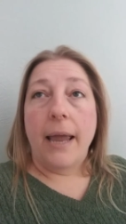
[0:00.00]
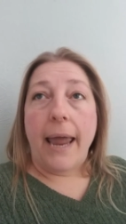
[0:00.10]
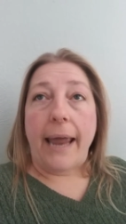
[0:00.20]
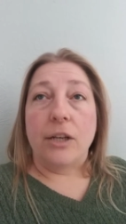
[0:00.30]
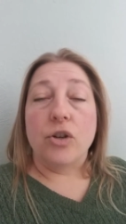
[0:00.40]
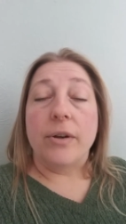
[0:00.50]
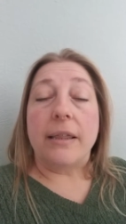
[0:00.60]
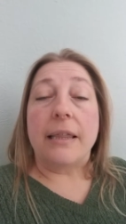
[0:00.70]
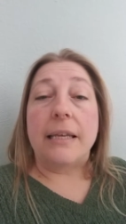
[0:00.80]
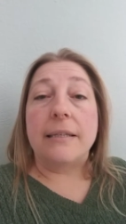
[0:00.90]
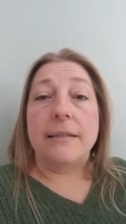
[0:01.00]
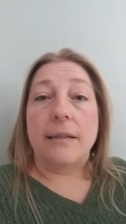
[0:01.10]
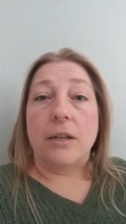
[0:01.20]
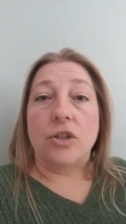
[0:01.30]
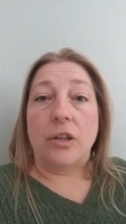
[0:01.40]
And during this
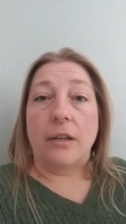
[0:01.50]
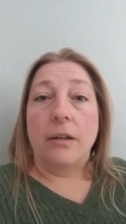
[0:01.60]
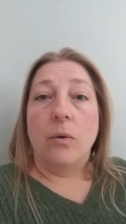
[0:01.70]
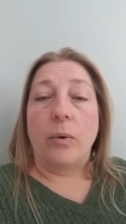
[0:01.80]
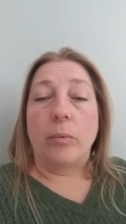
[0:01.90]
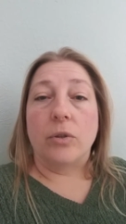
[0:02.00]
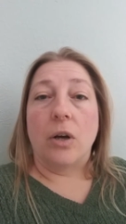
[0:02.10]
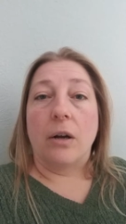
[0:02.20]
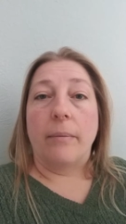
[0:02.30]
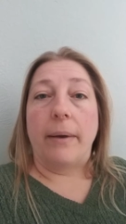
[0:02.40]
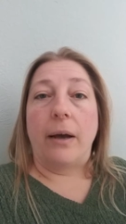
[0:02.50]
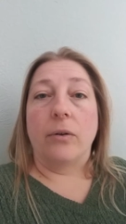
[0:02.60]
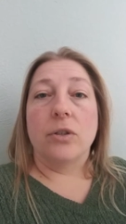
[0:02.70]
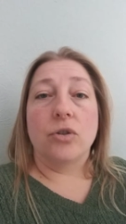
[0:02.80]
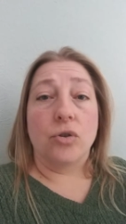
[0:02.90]
session, we will talk about
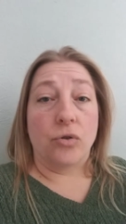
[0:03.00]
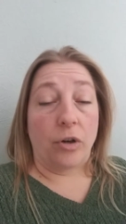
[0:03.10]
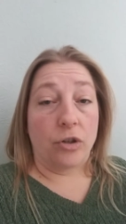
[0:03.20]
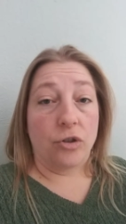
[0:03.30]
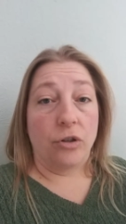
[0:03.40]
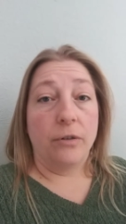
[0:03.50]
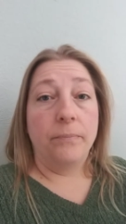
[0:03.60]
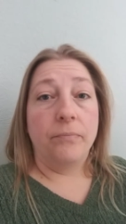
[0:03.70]
structure